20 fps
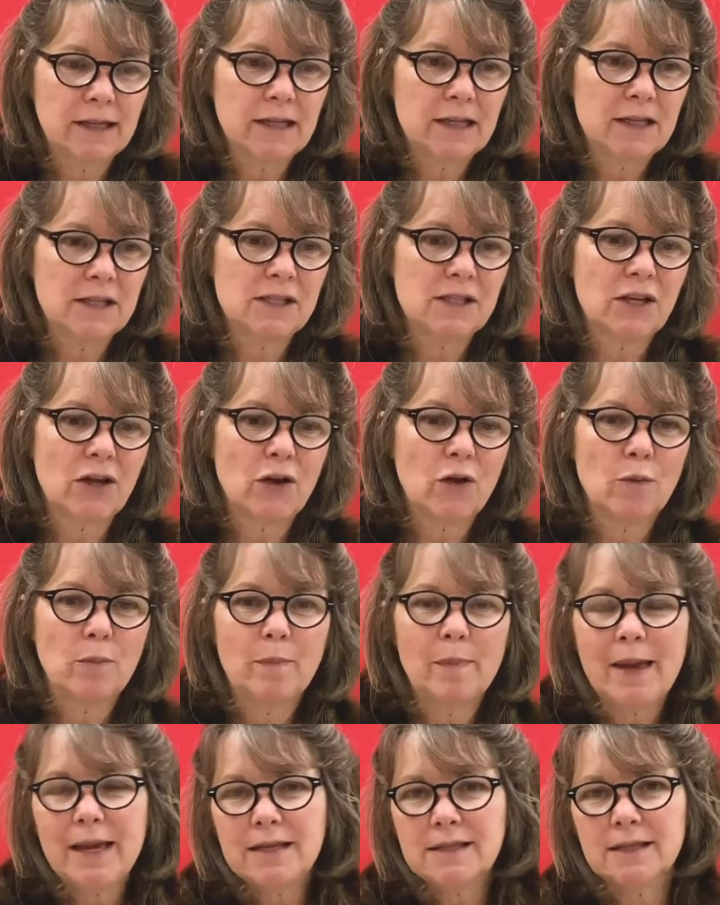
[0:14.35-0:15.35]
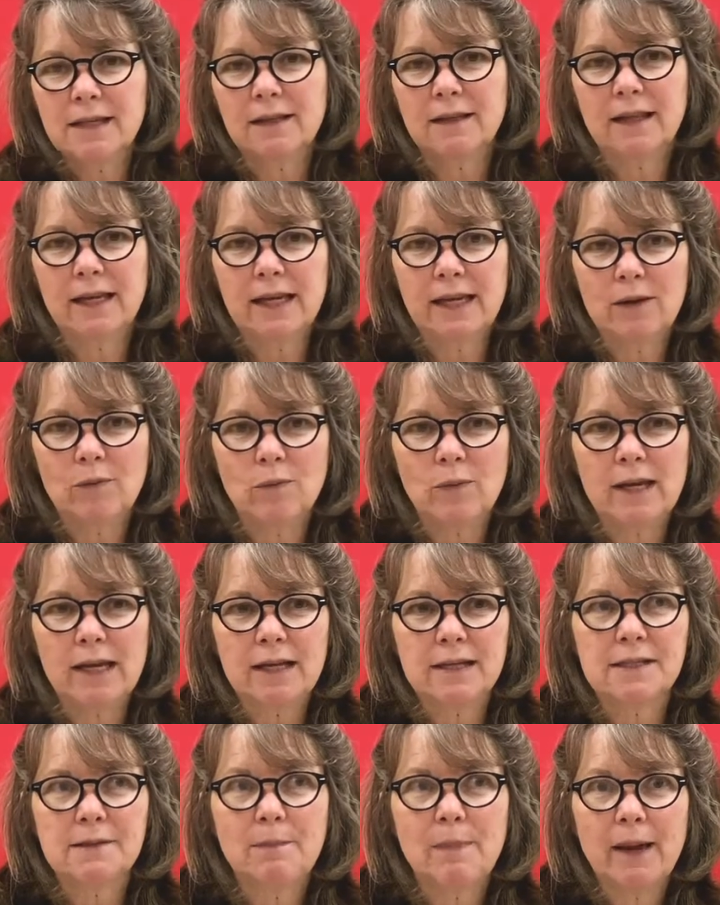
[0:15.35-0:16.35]
So basically we
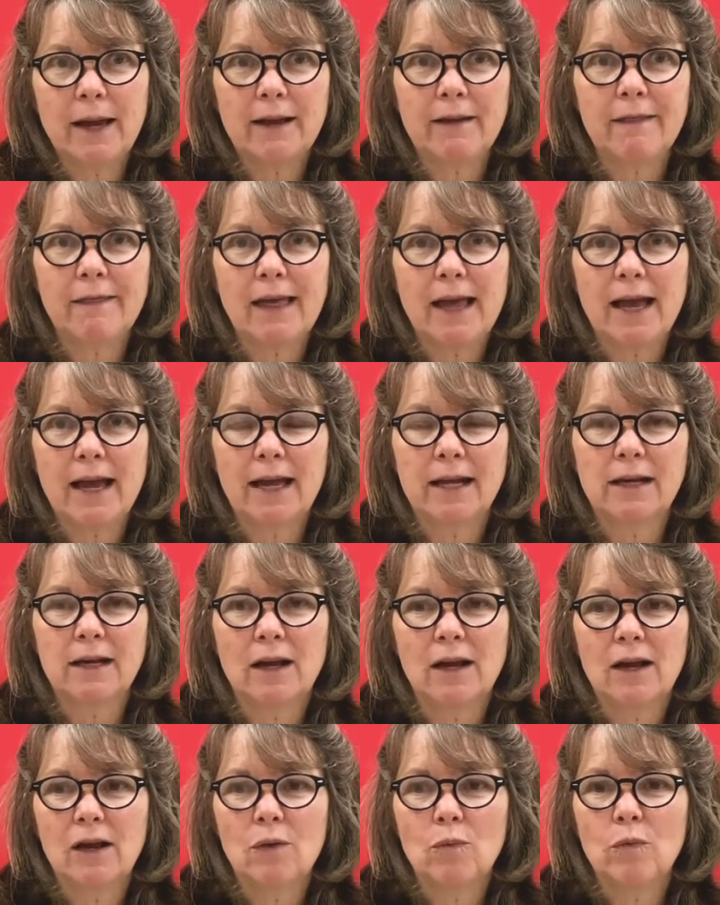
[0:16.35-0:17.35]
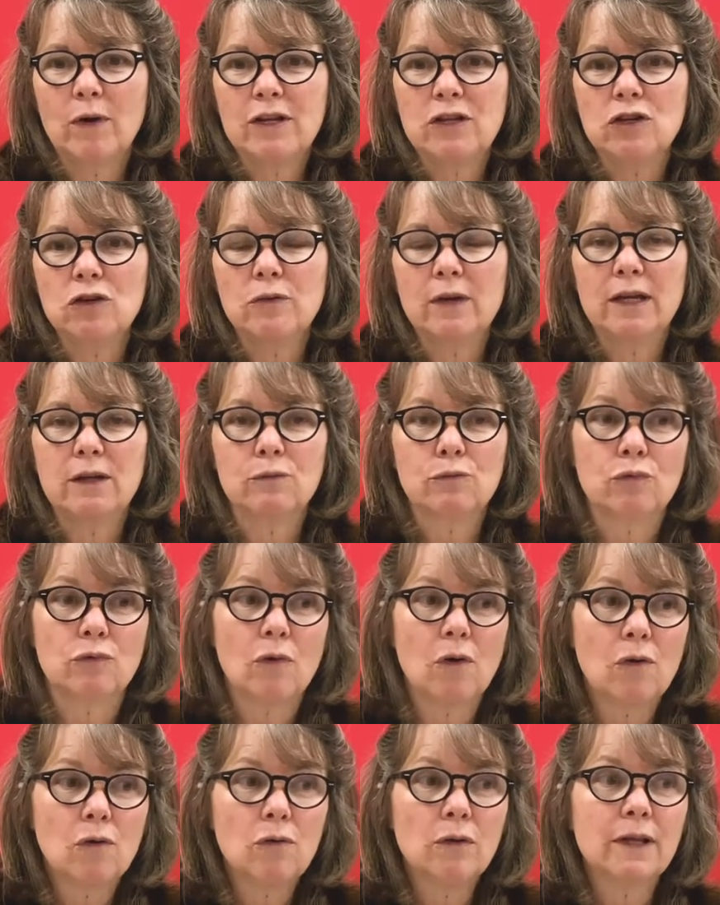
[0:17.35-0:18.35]
expect that when you
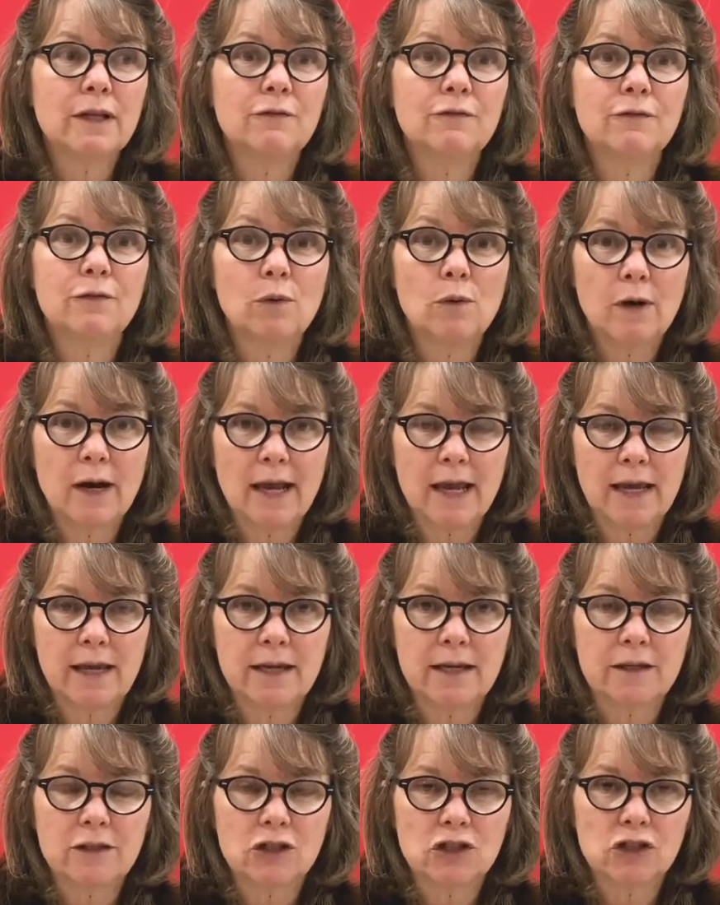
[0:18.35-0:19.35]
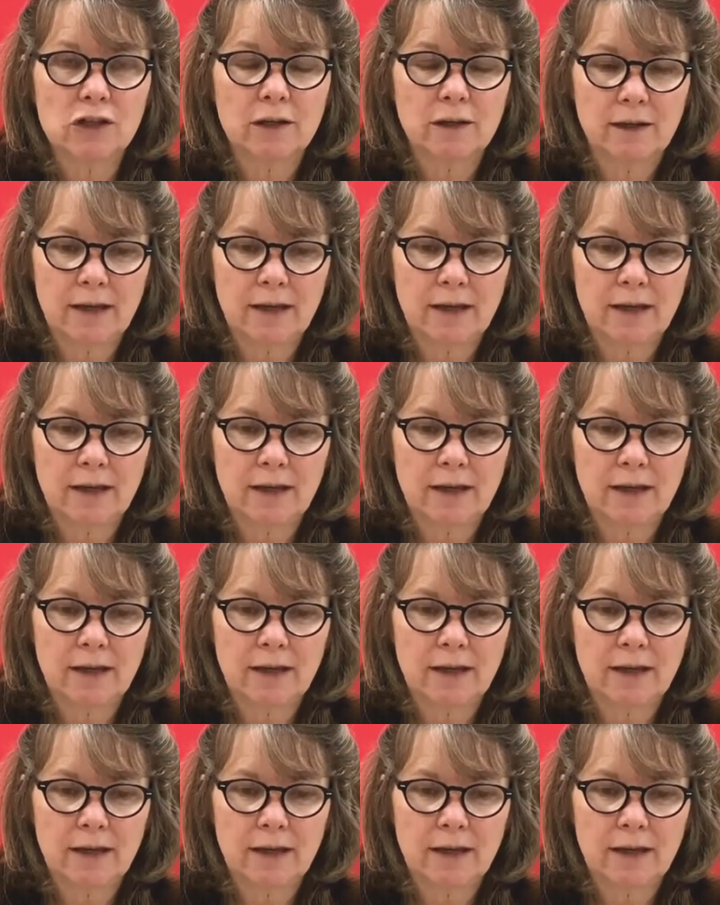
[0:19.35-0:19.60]
enroll in 4-H,